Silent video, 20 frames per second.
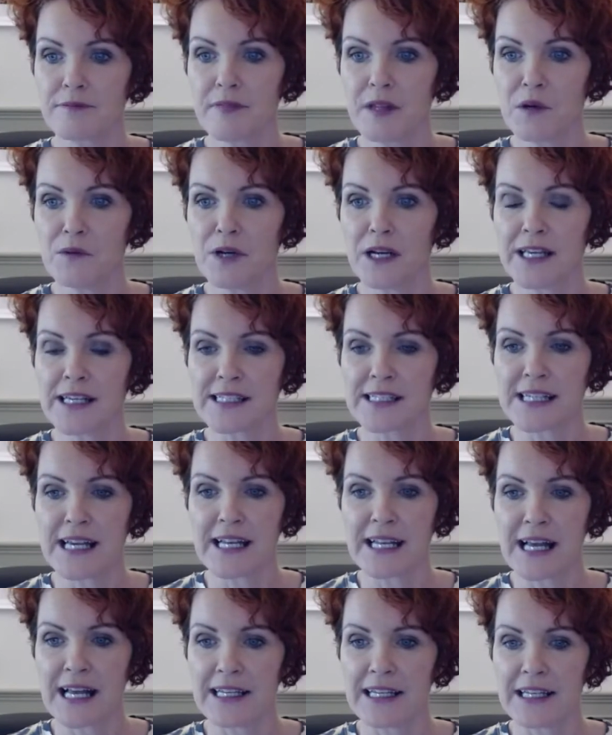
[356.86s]
what are you saying,
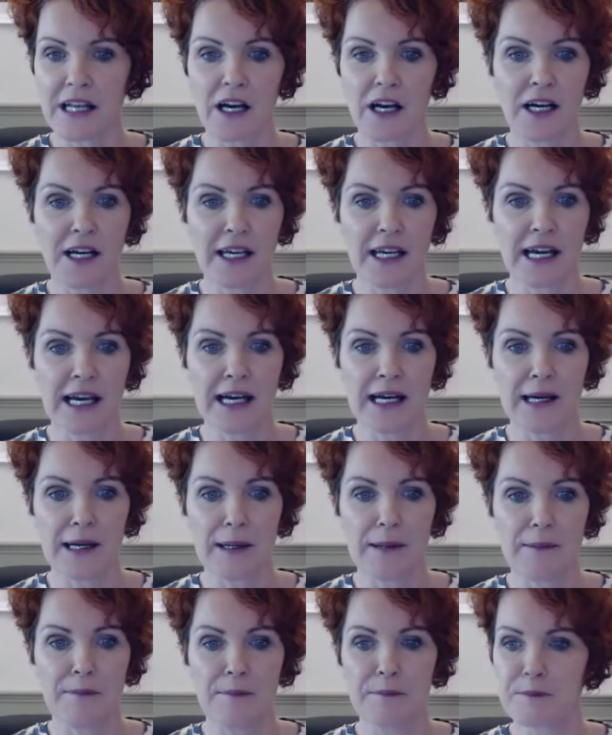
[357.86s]
Helen? I
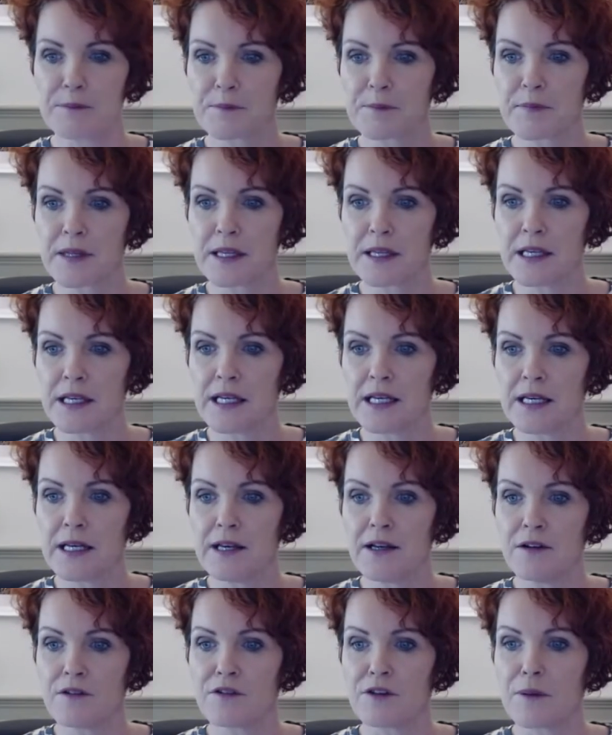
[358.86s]
am
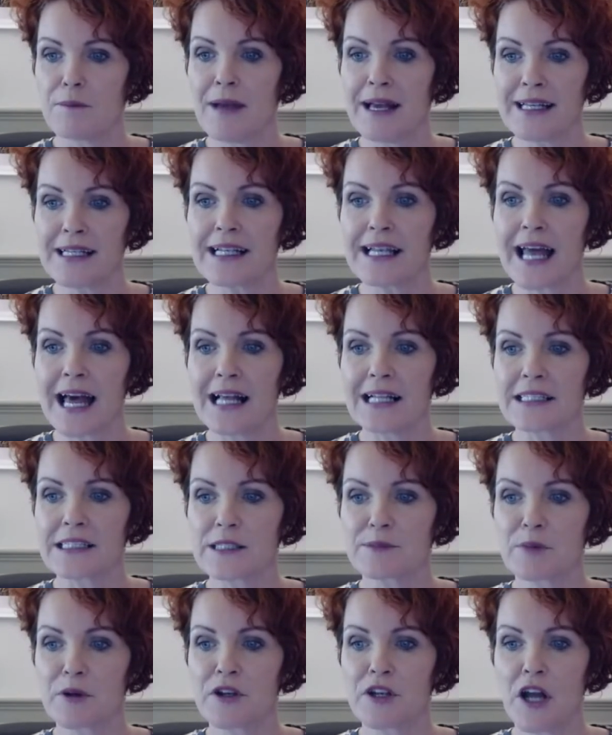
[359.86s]
for mental health,
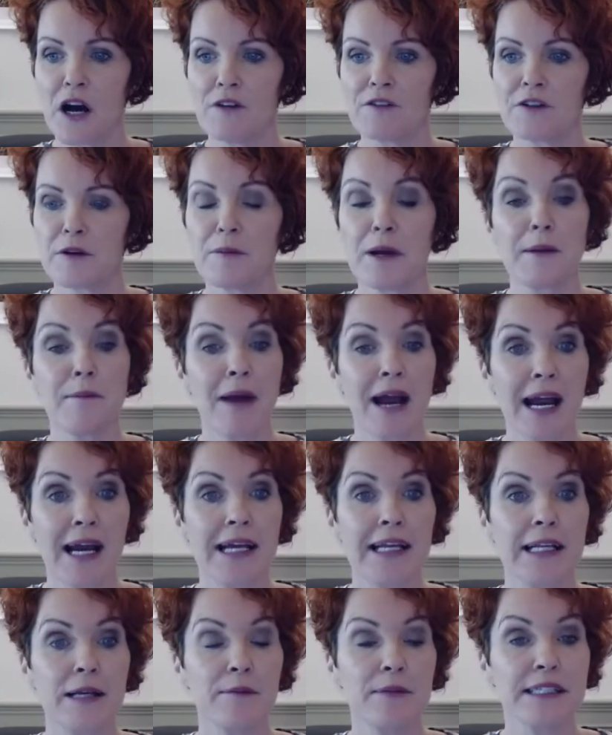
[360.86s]
but not for my
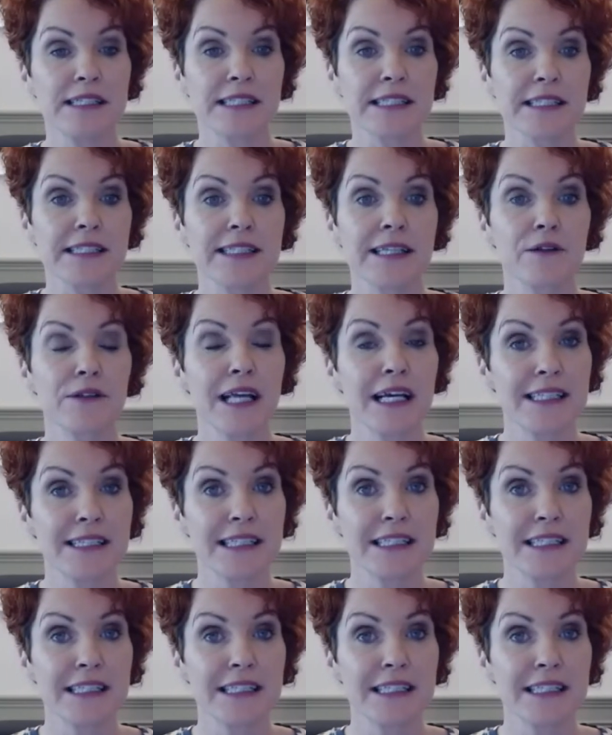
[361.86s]
marketing business. Now that's